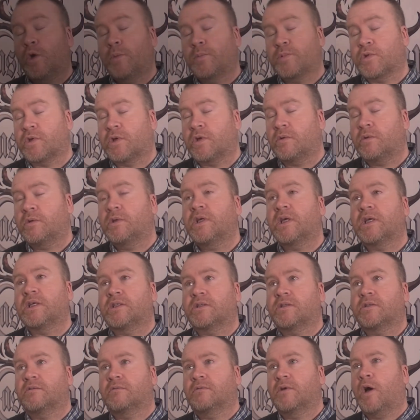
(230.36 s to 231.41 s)
hope so,
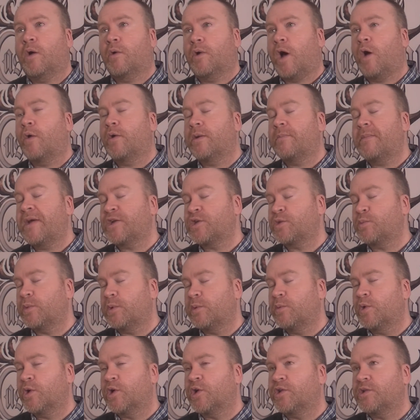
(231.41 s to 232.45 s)
yes. I would imagine
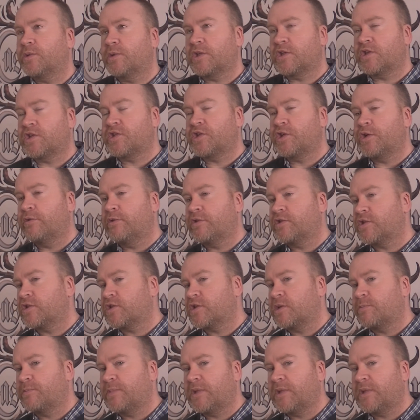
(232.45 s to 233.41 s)
we would. It's a series that's